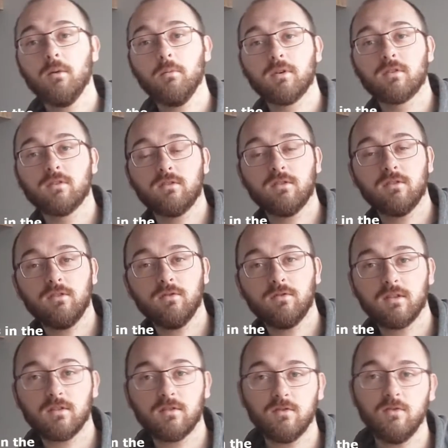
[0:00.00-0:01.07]
because you're
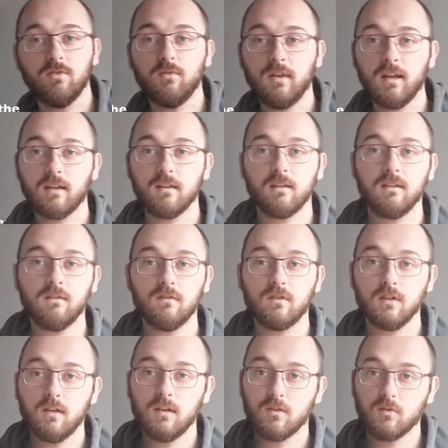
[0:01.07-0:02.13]
using 2 negatives
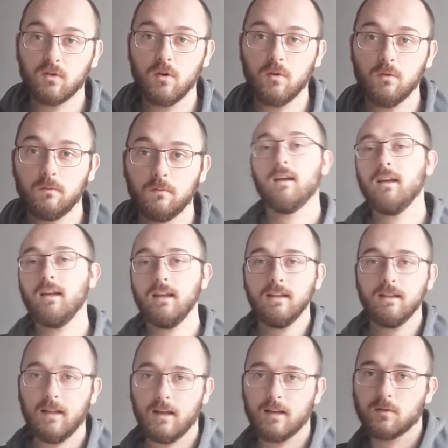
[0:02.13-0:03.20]
in a row.
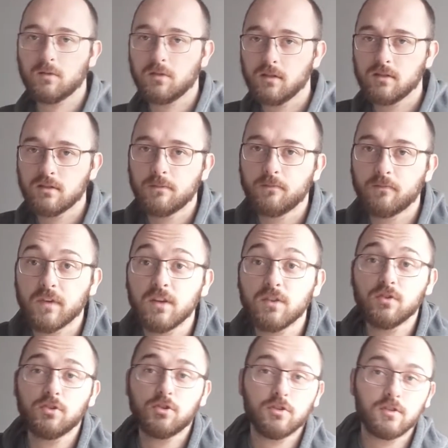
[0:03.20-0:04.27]
In languages
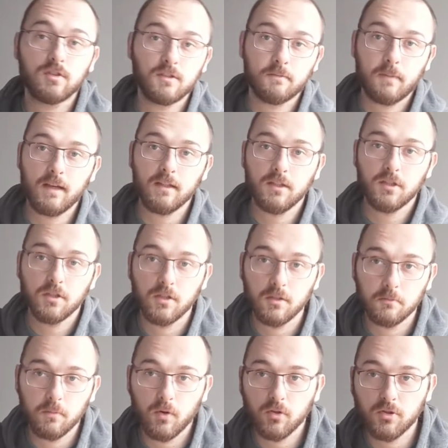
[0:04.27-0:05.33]
such as Spanish
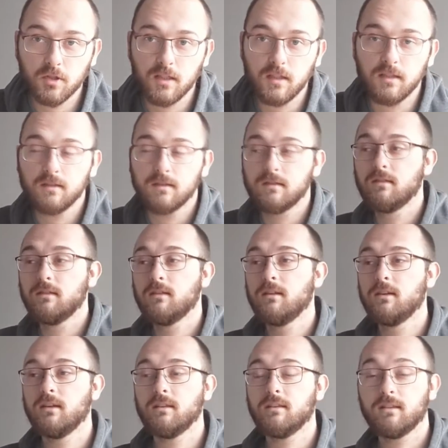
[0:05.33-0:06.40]
and Portuguese,
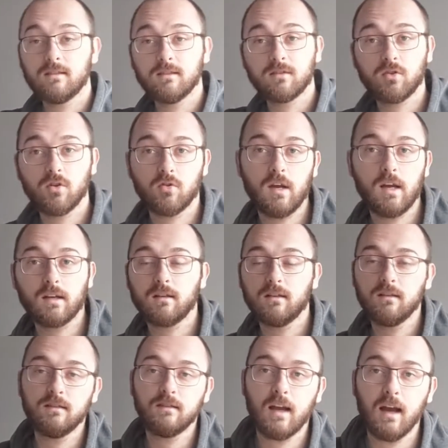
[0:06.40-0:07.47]
this is correct.
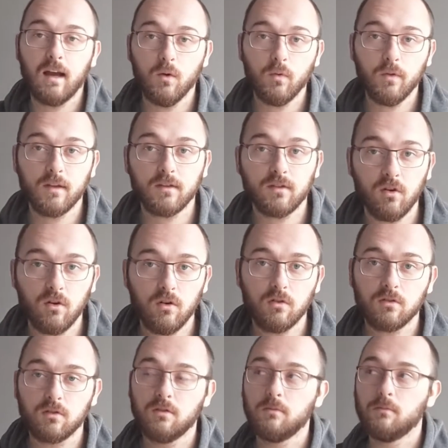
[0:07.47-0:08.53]
This is how they
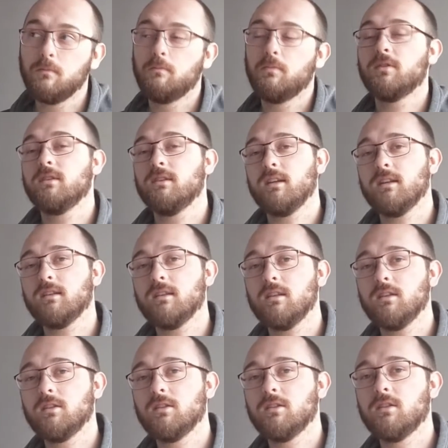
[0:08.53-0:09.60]
talk. But in
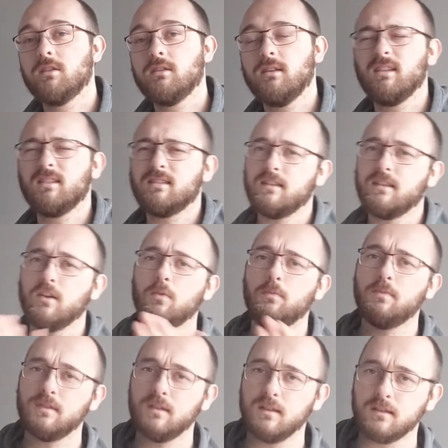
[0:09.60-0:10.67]
English, it's the
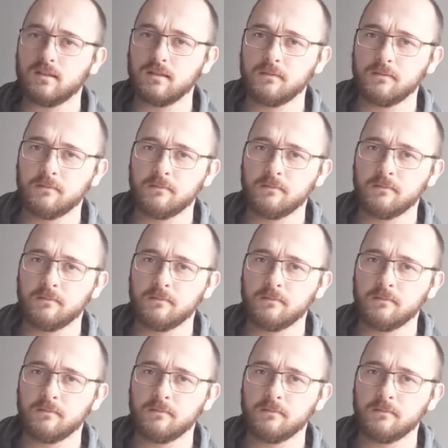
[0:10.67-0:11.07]
opposite.